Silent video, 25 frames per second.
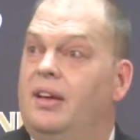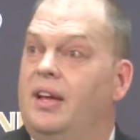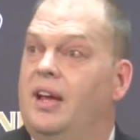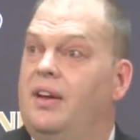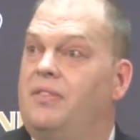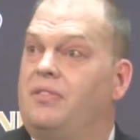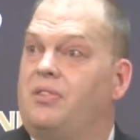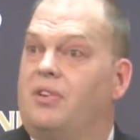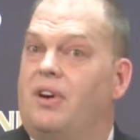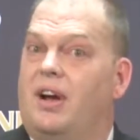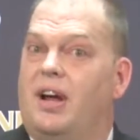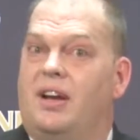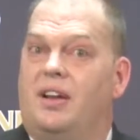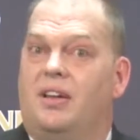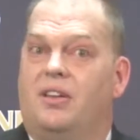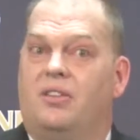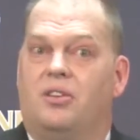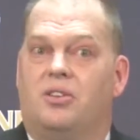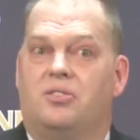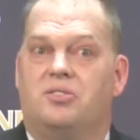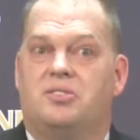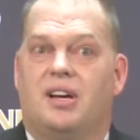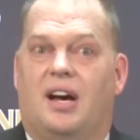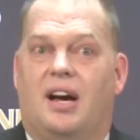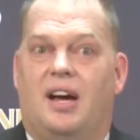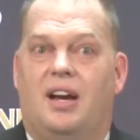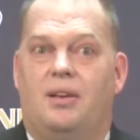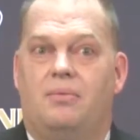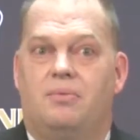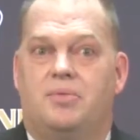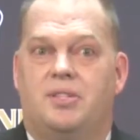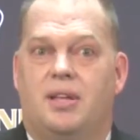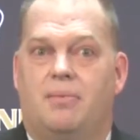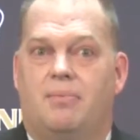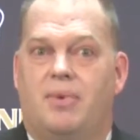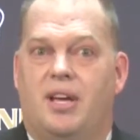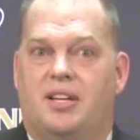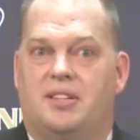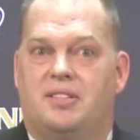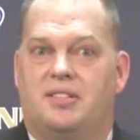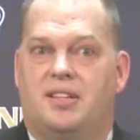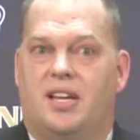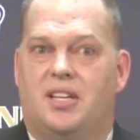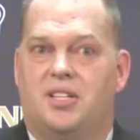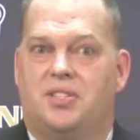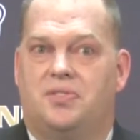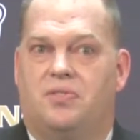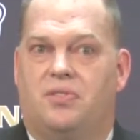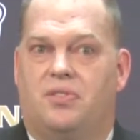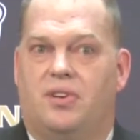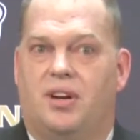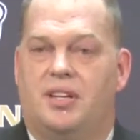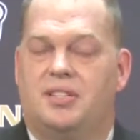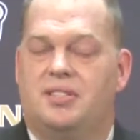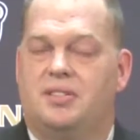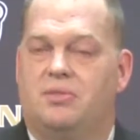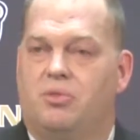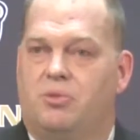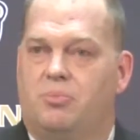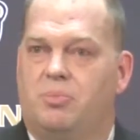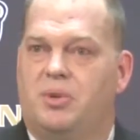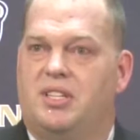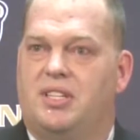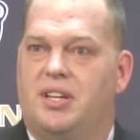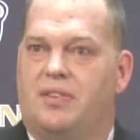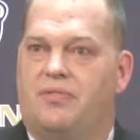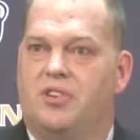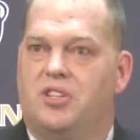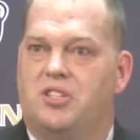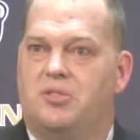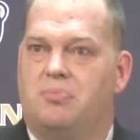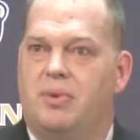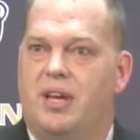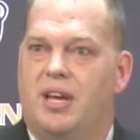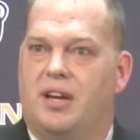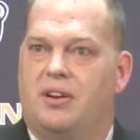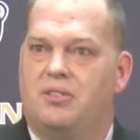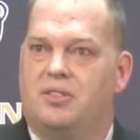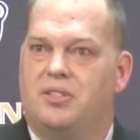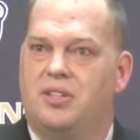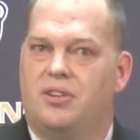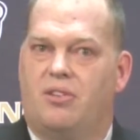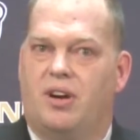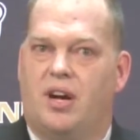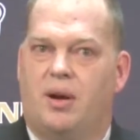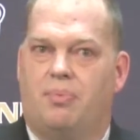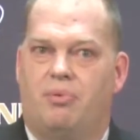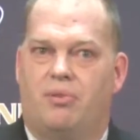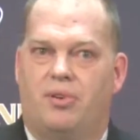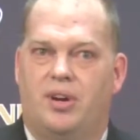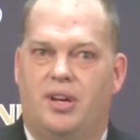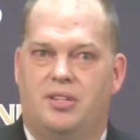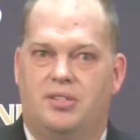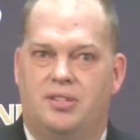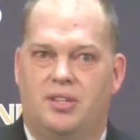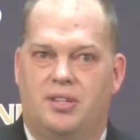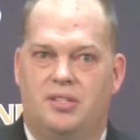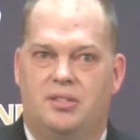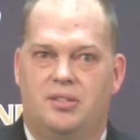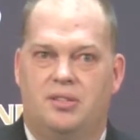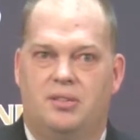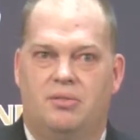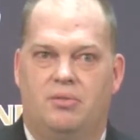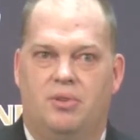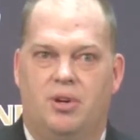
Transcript: If there are any of those items that make sense for us and will be difference makers in our operations,